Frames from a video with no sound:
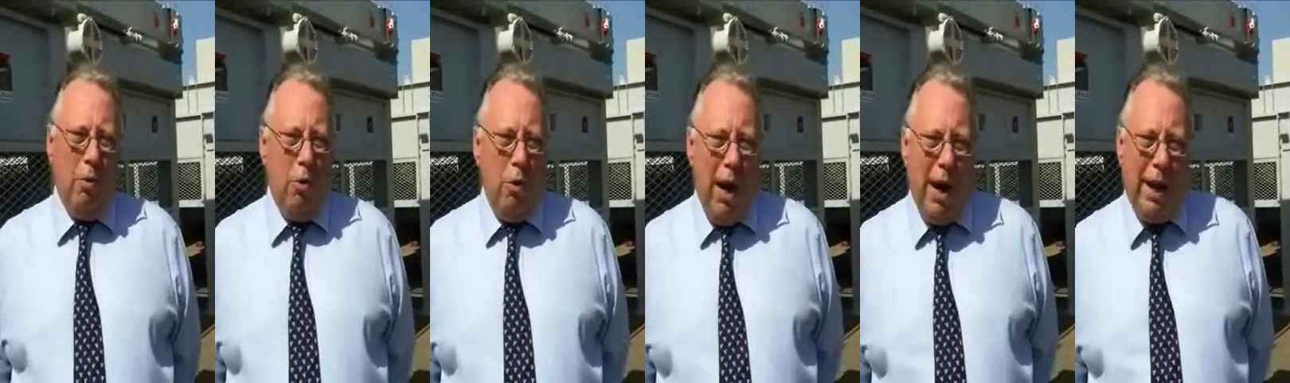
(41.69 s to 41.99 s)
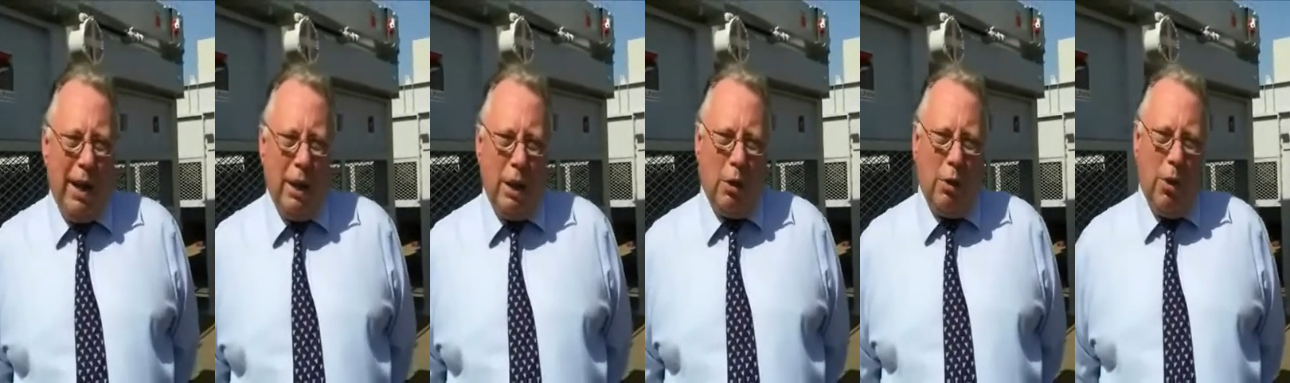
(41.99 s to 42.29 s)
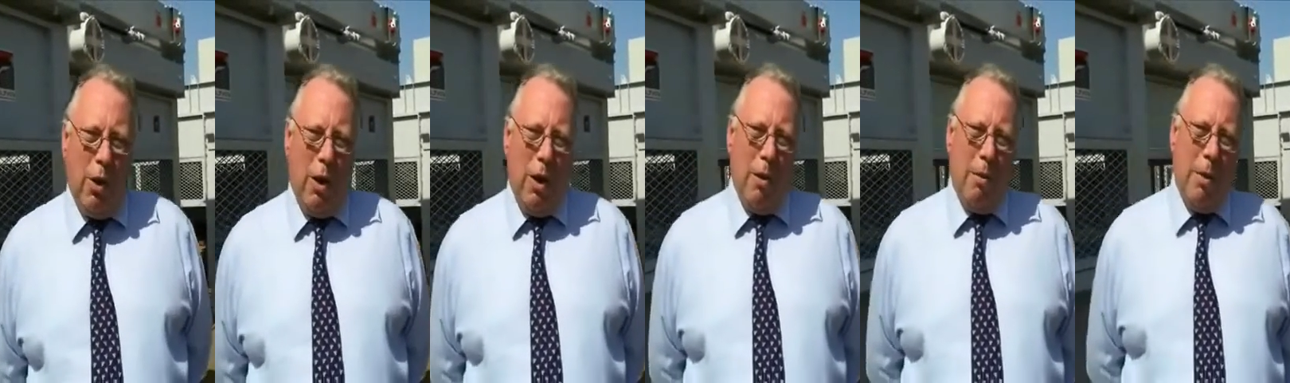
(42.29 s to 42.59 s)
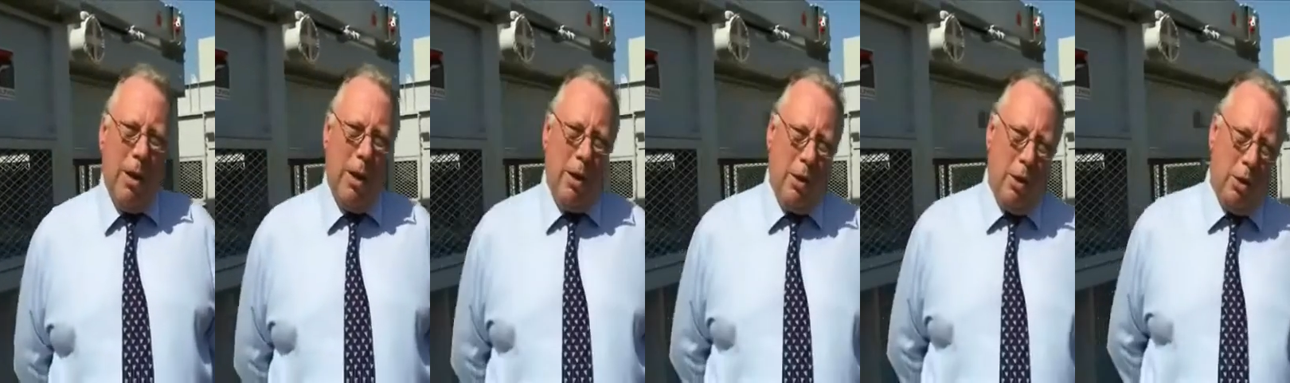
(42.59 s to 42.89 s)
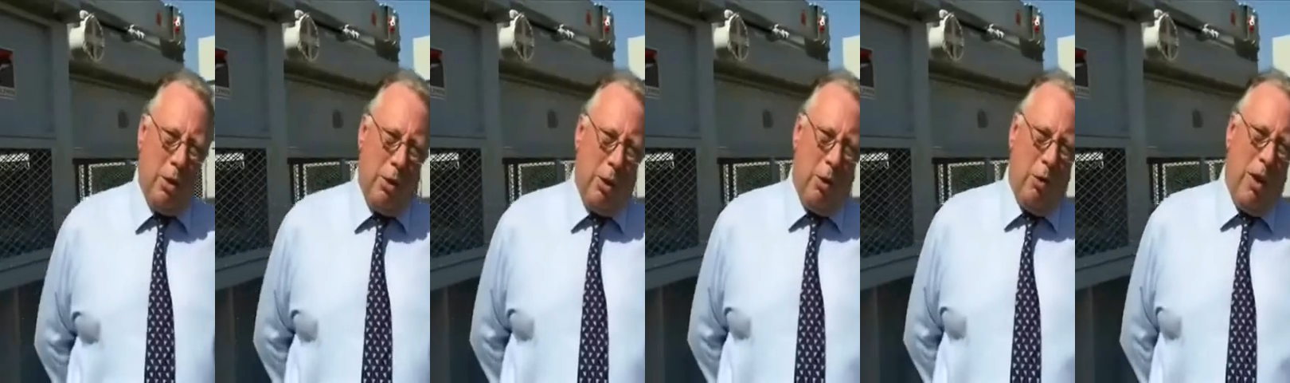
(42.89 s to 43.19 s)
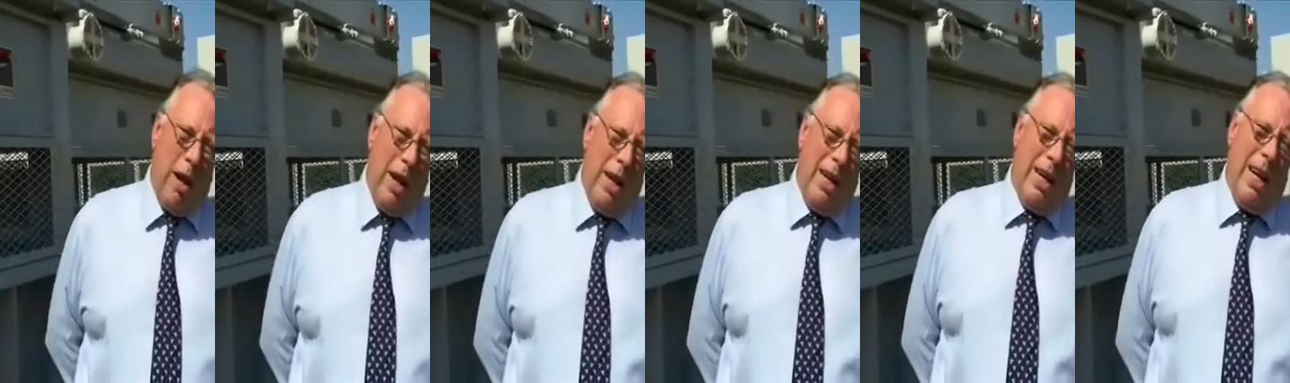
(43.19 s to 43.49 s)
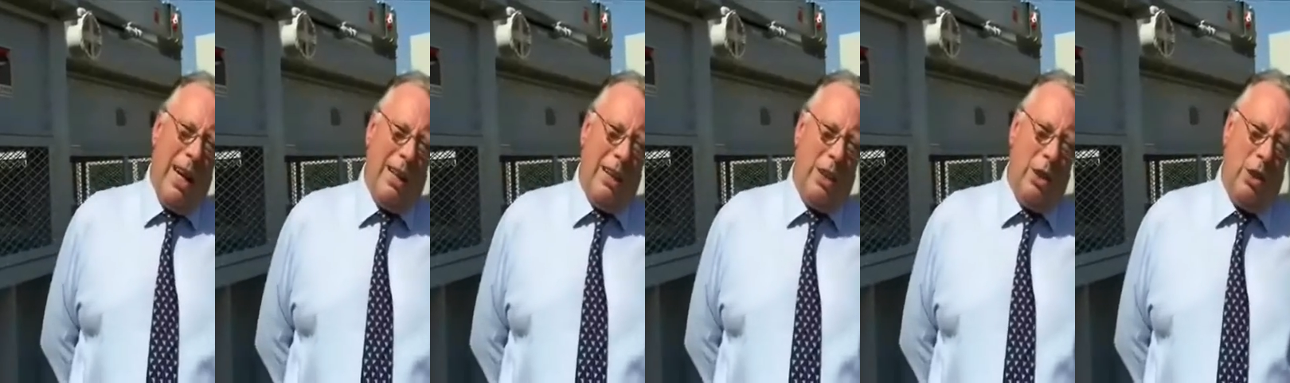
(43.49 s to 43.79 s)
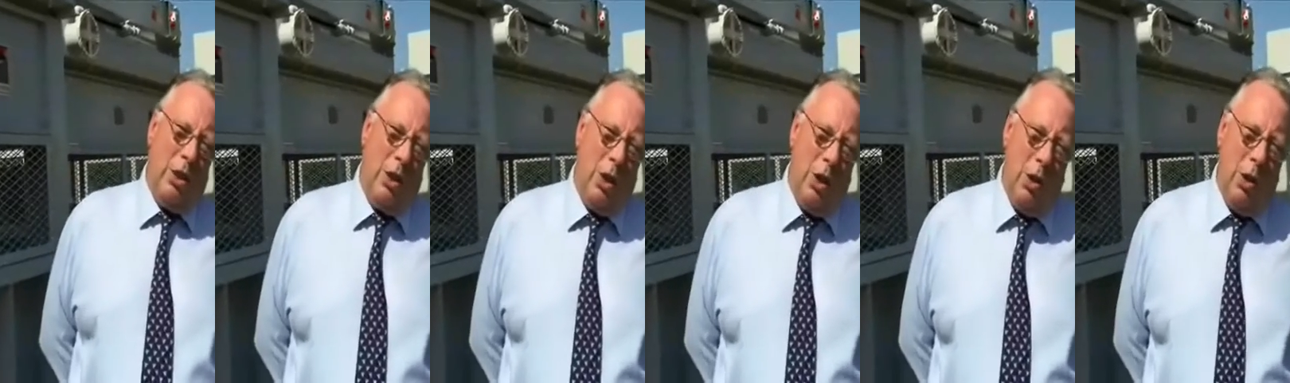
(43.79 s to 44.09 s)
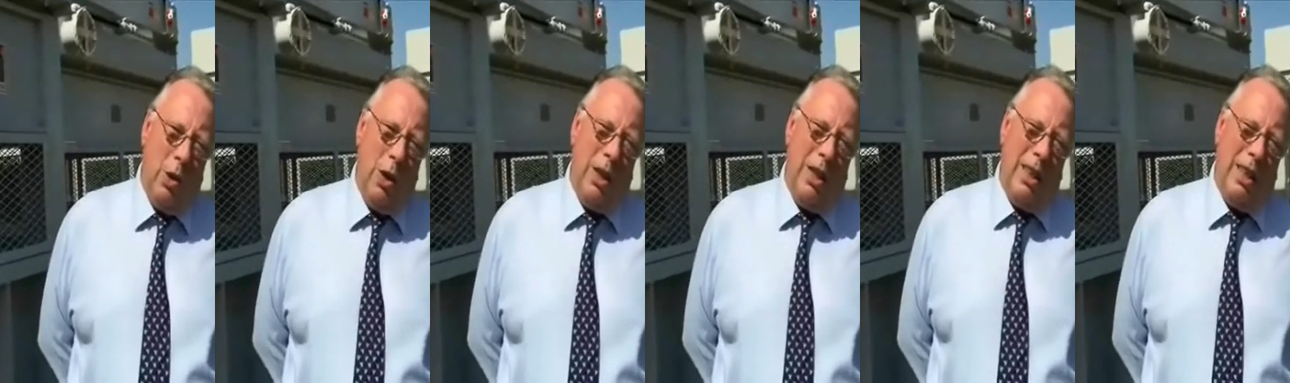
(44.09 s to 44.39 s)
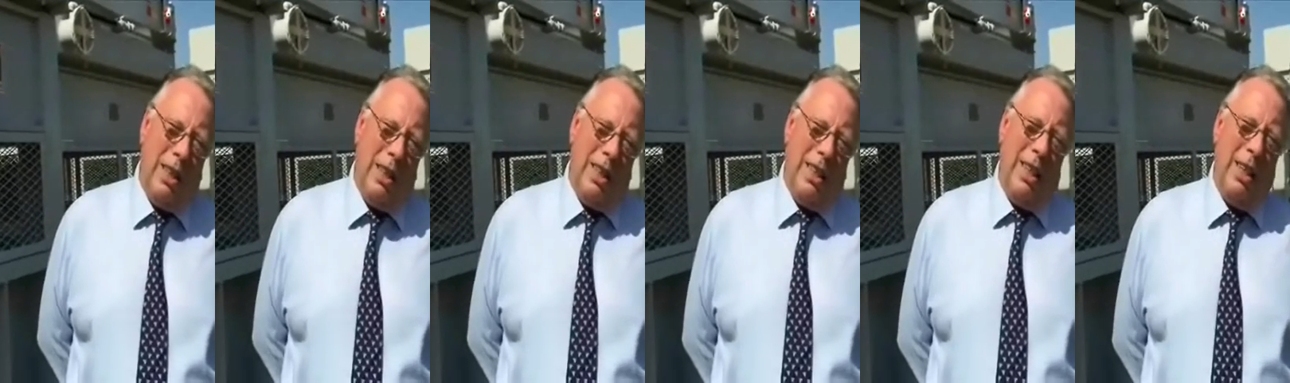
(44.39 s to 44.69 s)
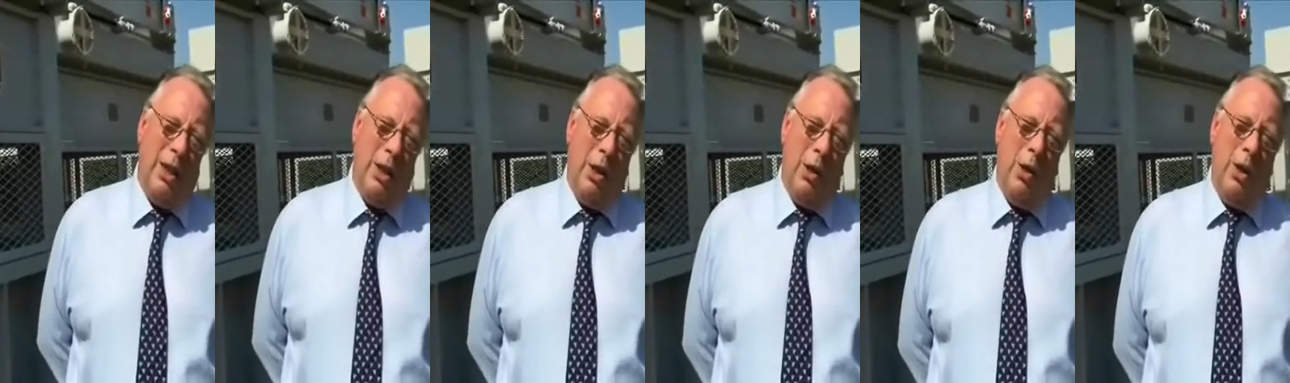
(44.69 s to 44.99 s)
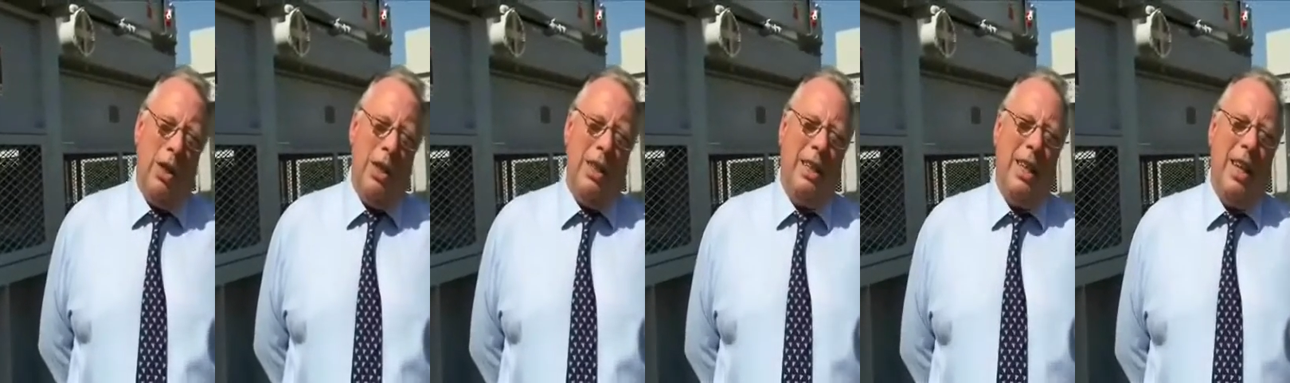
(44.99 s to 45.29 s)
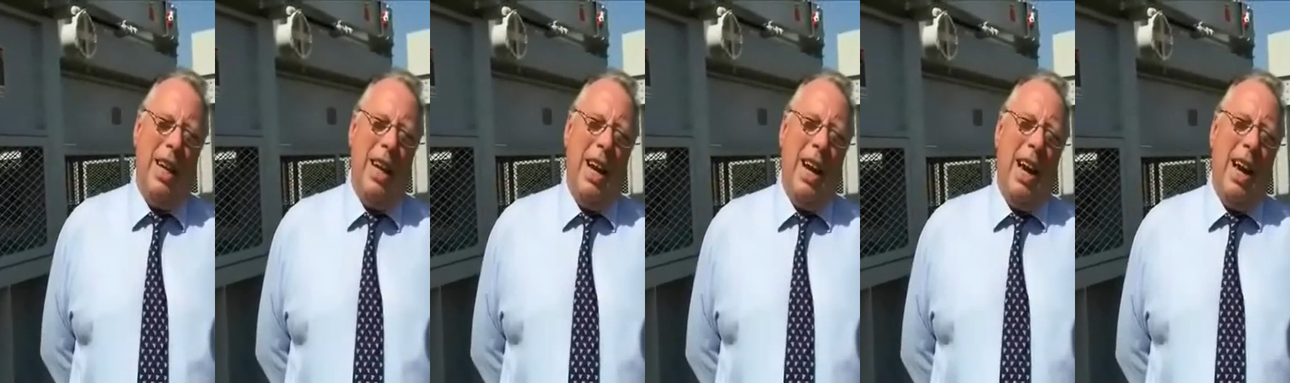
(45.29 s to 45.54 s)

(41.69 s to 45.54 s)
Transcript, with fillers: range from industrial radiators, coolers,